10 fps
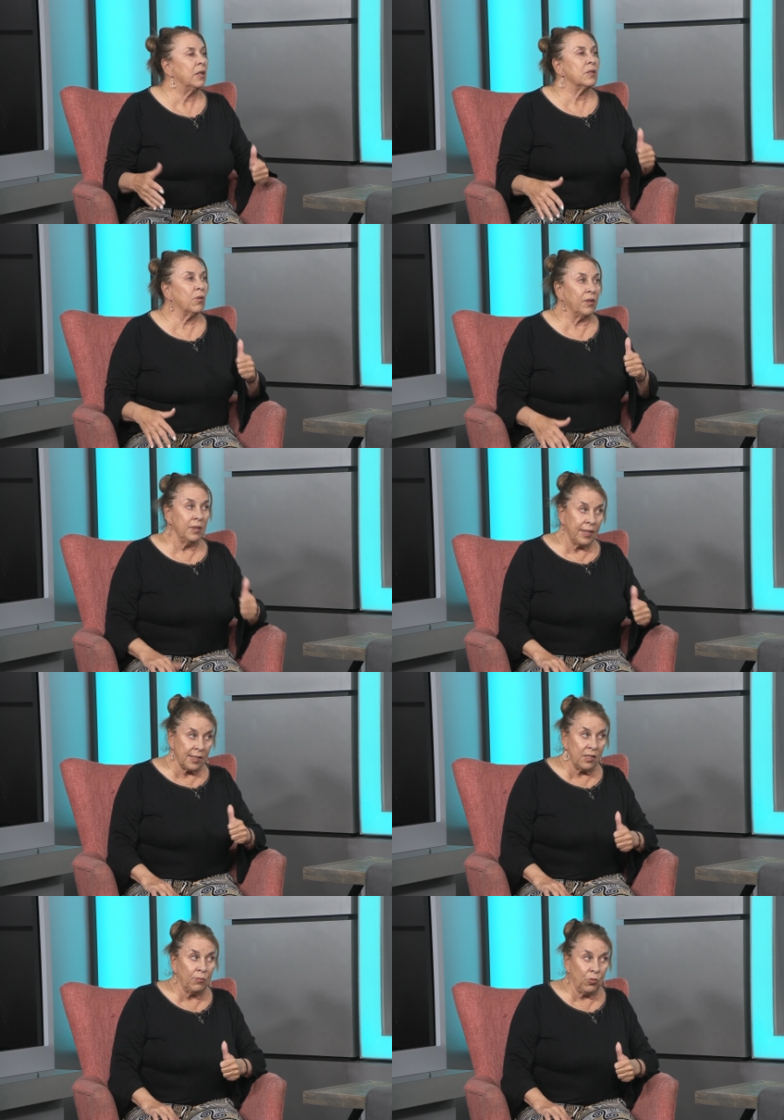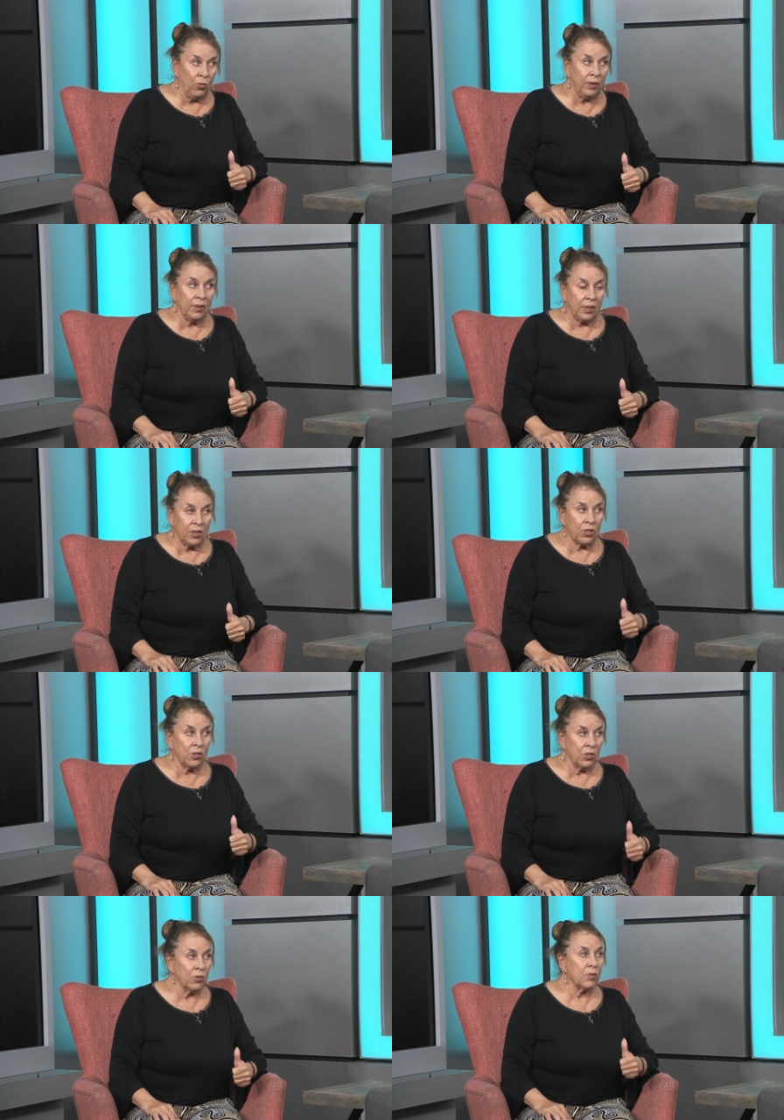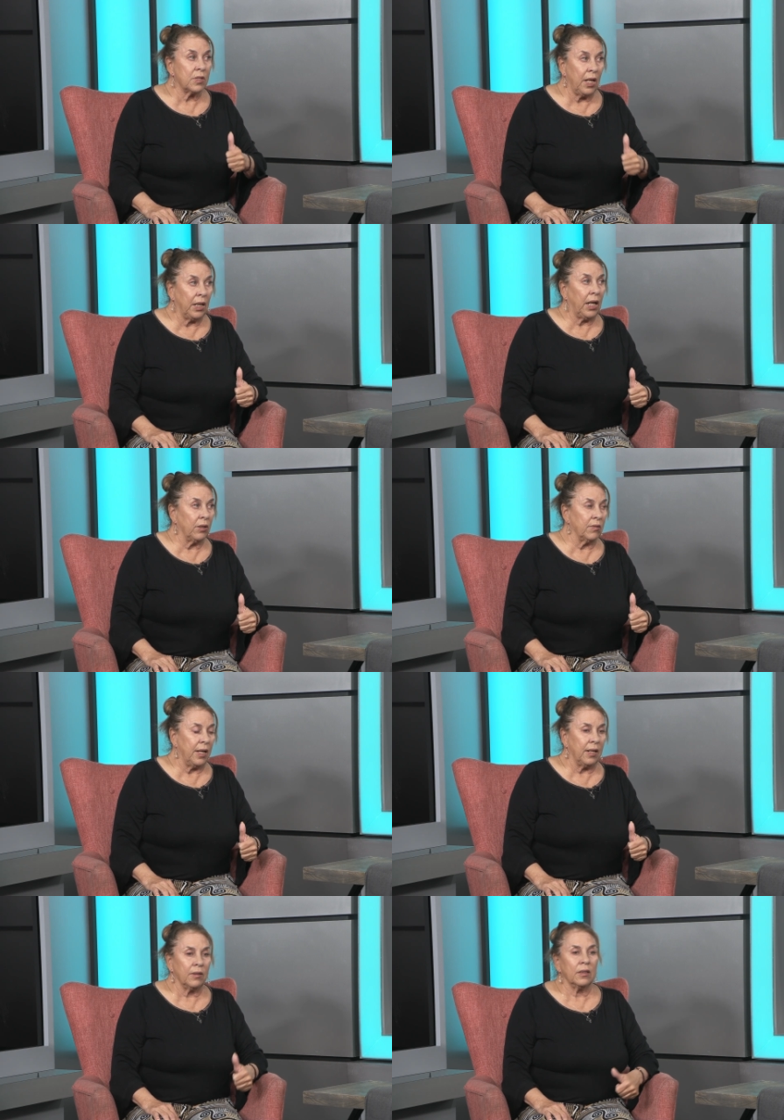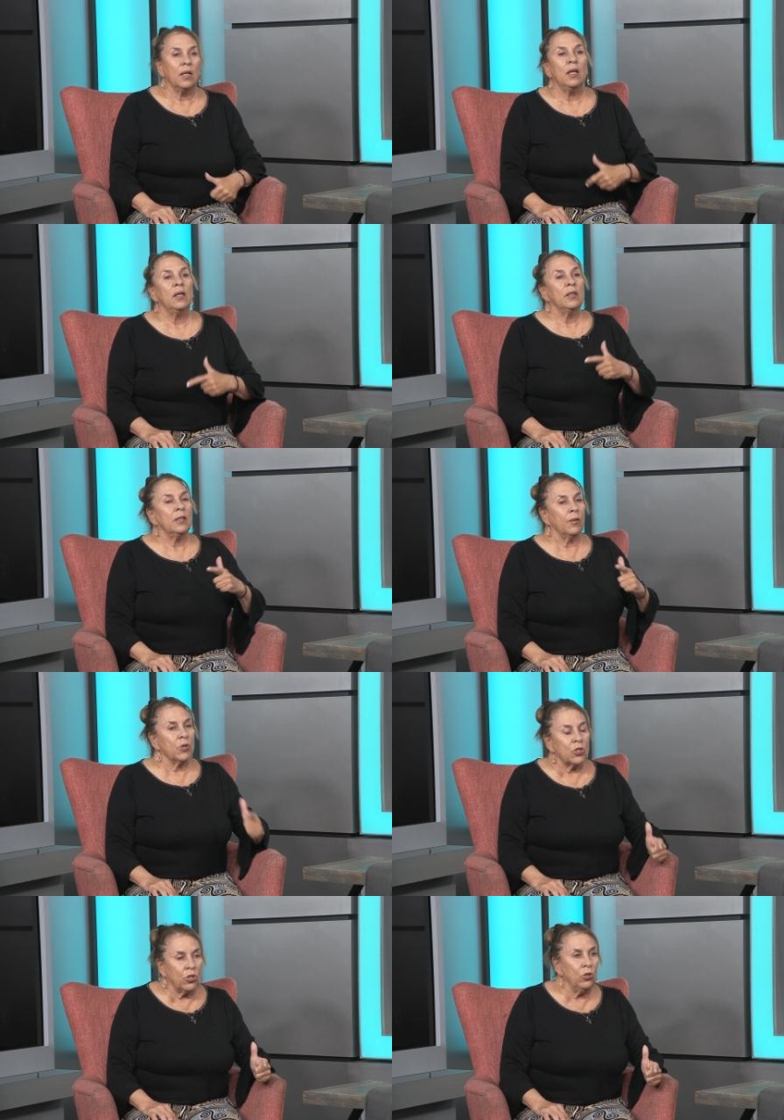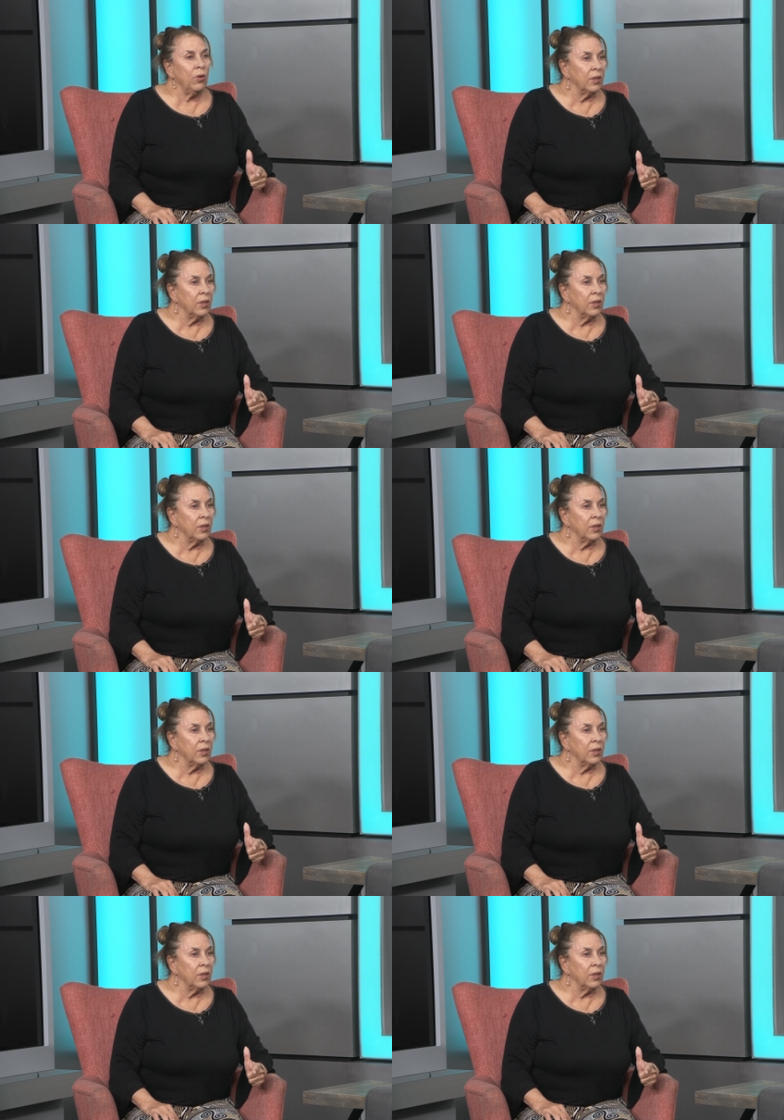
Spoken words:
So I think that's number one that they should do, is take care of that athlete. Number two, I